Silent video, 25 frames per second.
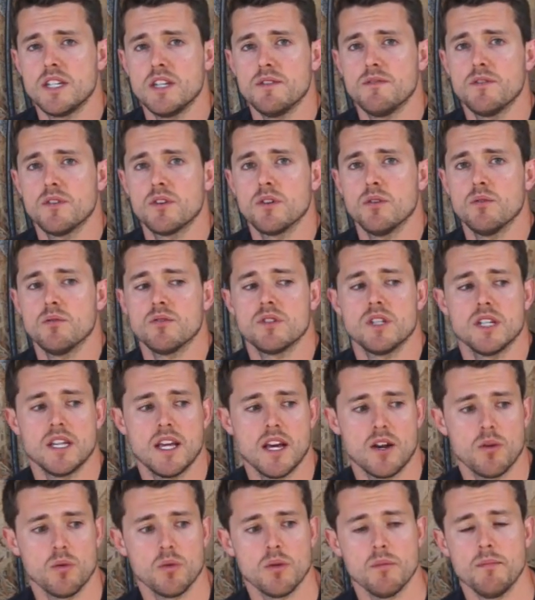difficult to
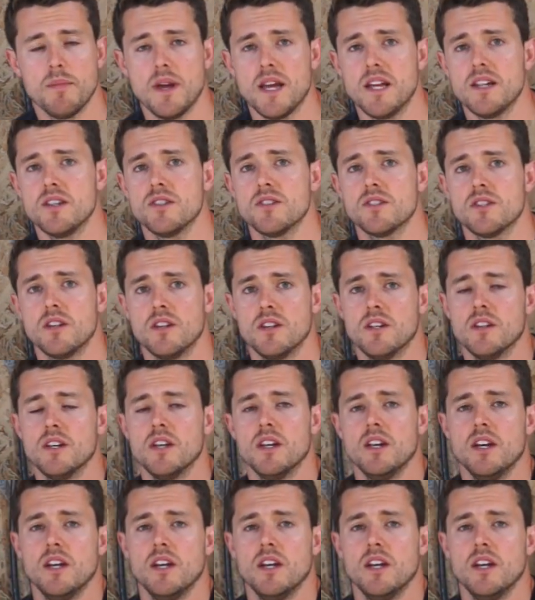get all the bends and